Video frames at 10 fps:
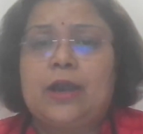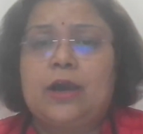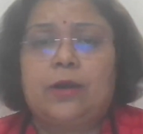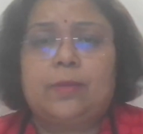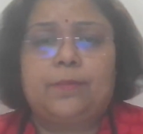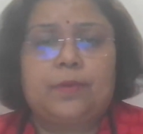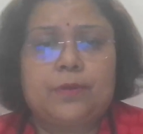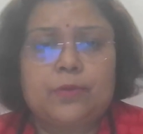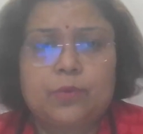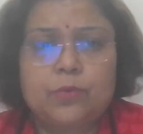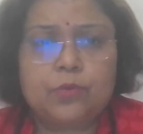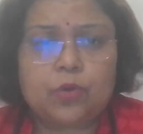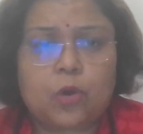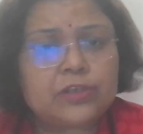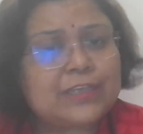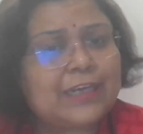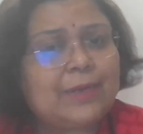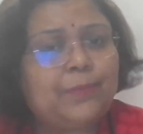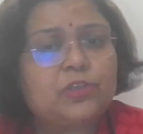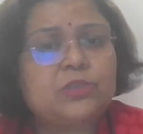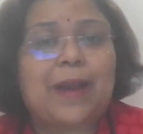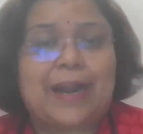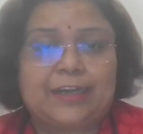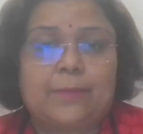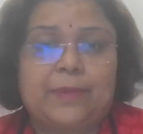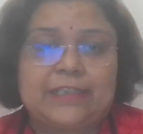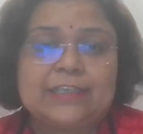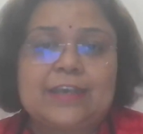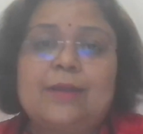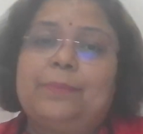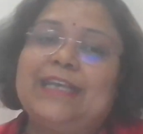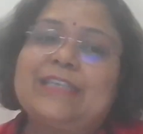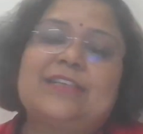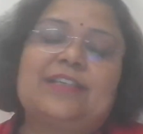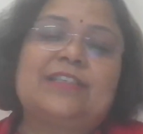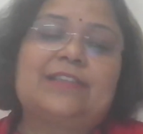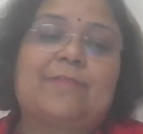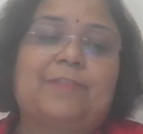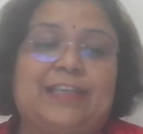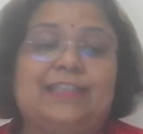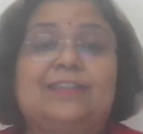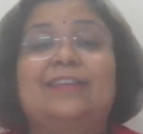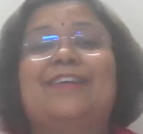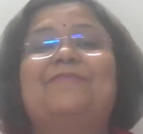puts bad comments? Please suggest some ways.